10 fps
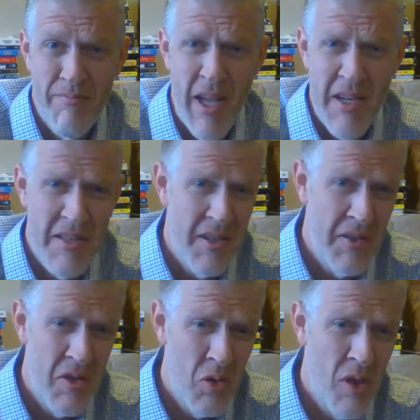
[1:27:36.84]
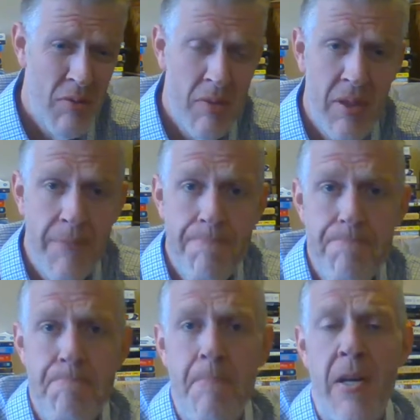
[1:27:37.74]
not necessarily enjoyable, but
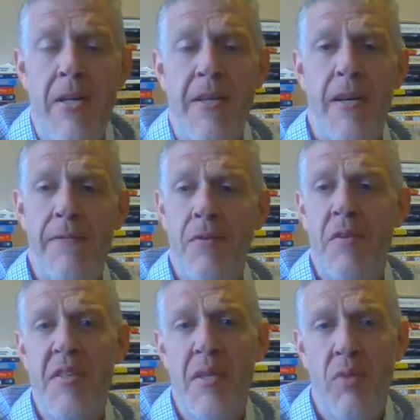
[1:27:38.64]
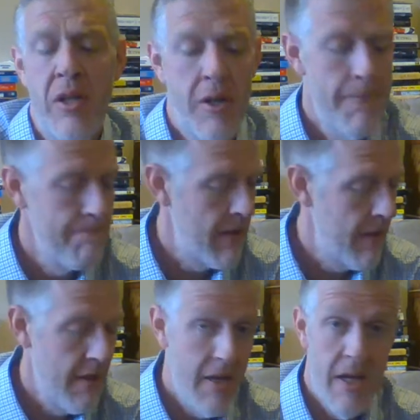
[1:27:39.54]
uh, helpful in some regard.
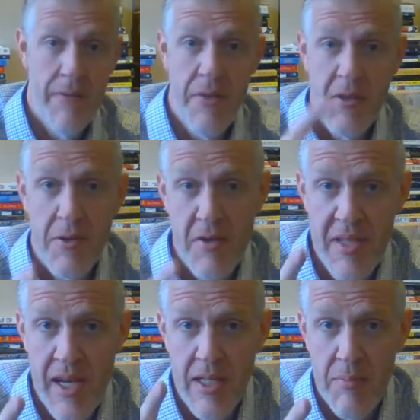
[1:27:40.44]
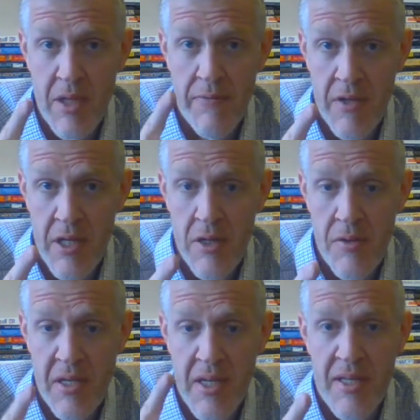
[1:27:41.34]
And if this turns out to be a video
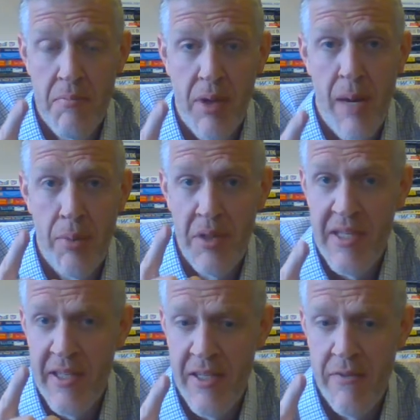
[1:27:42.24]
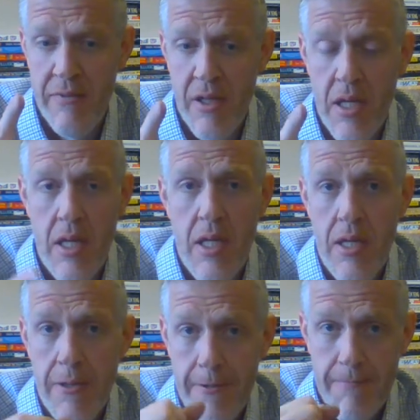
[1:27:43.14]
that doesn't properly save,
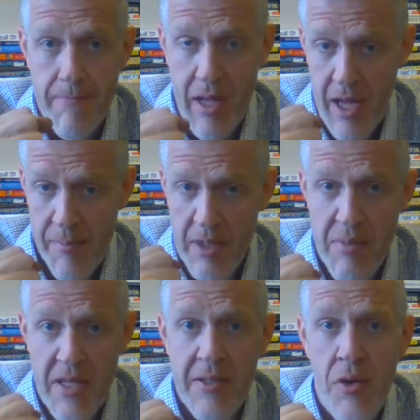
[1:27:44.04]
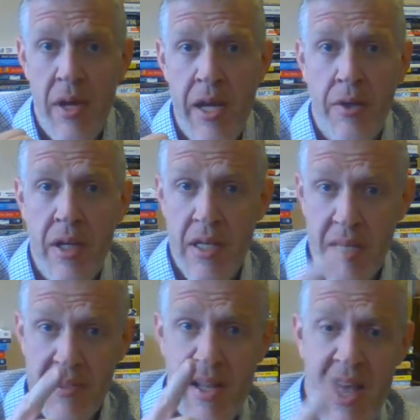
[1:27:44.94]
I'm going to be so angry.
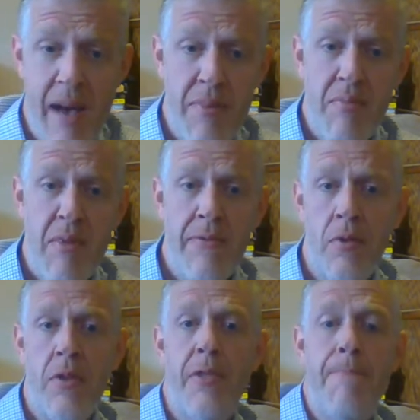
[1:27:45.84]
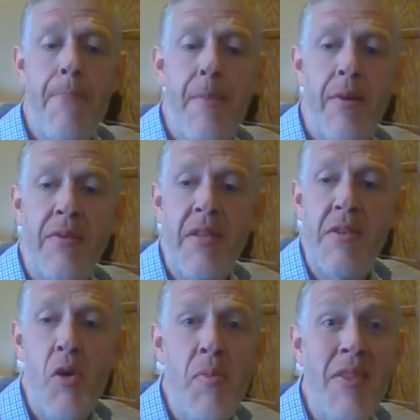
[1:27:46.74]
Yes, that happened before. And
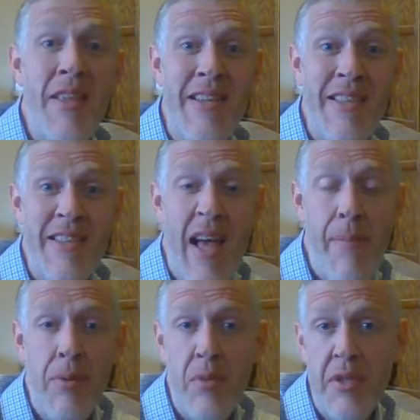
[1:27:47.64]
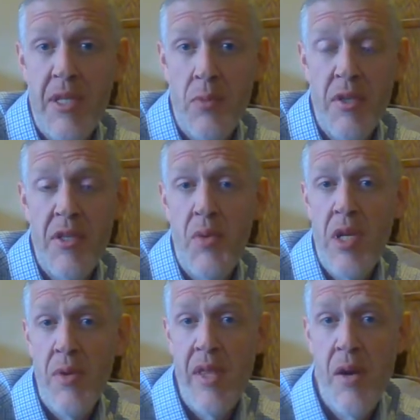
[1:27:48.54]
let's hope that doesn't happen with this one. So
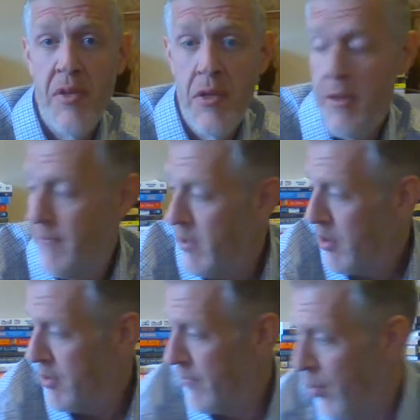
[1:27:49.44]
anyway, that was all the footnotes